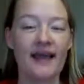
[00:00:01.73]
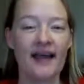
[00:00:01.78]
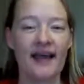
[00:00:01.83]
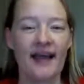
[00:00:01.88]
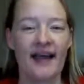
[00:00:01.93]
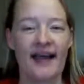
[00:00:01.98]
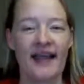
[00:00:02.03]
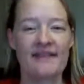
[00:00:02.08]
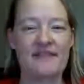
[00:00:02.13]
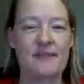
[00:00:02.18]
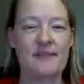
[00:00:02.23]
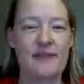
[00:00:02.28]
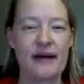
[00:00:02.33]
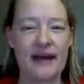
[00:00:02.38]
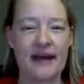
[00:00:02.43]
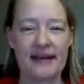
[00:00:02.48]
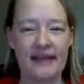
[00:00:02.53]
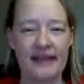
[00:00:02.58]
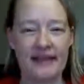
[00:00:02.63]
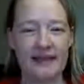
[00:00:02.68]
Hi,
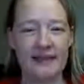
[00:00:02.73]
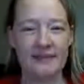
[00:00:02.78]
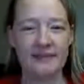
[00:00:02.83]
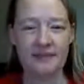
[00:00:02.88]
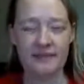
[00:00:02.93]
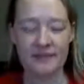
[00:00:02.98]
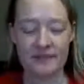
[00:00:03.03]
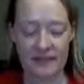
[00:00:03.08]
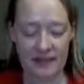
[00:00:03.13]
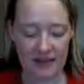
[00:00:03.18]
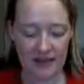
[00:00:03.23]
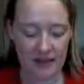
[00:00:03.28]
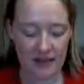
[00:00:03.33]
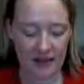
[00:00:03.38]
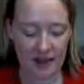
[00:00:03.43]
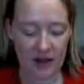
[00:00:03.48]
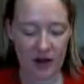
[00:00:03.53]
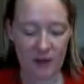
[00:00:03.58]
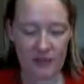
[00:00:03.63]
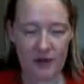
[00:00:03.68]
everybody.
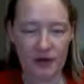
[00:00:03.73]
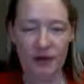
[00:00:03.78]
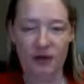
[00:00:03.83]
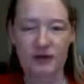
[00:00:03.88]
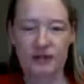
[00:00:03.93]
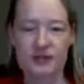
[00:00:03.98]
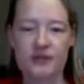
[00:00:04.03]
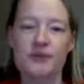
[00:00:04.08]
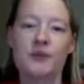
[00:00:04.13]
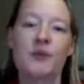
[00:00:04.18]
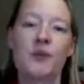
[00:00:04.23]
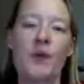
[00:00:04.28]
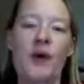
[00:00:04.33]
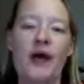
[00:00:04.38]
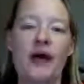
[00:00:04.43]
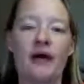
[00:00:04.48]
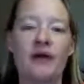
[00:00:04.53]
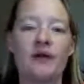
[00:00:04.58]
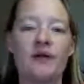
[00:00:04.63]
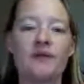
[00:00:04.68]
Hope you all are doing
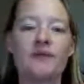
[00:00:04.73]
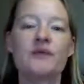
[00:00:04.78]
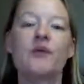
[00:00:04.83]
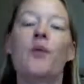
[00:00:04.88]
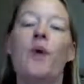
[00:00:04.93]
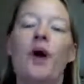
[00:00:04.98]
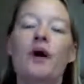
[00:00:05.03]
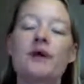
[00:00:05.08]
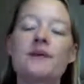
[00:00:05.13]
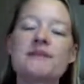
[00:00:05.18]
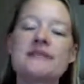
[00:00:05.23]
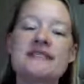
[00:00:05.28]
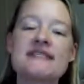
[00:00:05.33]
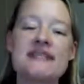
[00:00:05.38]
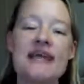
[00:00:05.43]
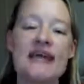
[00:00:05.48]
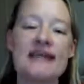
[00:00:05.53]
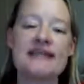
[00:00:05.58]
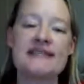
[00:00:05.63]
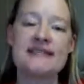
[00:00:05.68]
well. Welcome to
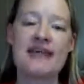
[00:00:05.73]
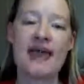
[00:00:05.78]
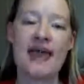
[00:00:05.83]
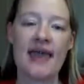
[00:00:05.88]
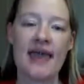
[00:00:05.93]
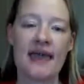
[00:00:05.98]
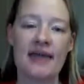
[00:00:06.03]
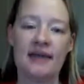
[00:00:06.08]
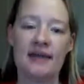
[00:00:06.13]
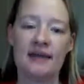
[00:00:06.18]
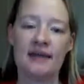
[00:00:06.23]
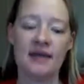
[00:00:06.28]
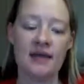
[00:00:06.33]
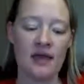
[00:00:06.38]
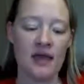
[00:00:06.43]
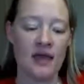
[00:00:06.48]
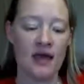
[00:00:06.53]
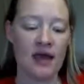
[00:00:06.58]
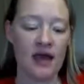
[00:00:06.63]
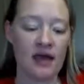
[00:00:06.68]
day 10
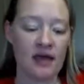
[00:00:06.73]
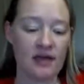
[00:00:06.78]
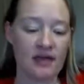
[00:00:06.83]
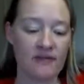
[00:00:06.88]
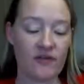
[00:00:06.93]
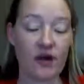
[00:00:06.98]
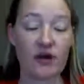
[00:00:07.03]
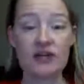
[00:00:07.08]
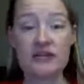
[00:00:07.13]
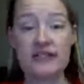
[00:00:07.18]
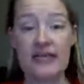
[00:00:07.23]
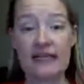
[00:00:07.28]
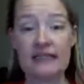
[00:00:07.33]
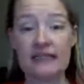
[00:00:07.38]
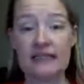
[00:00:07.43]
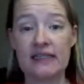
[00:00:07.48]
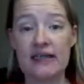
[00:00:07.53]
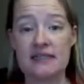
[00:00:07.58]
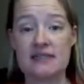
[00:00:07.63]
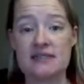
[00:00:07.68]
of our
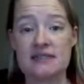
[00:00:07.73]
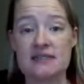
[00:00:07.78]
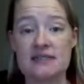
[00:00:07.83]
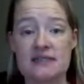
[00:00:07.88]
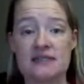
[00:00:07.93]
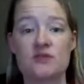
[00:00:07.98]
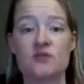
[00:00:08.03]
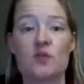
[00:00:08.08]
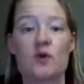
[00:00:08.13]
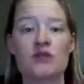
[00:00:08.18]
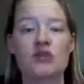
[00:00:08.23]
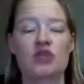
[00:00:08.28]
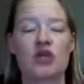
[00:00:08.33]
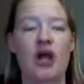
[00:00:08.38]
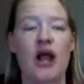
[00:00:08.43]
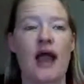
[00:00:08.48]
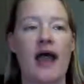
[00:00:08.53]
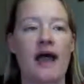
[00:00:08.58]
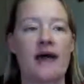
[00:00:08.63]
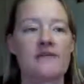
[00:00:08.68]
daily lessons in
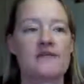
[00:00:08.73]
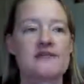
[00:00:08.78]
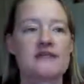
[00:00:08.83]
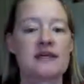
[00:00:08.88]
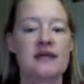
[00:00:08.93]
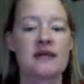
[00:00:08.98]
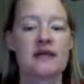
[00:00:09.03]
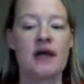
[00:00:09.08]
witchcraft.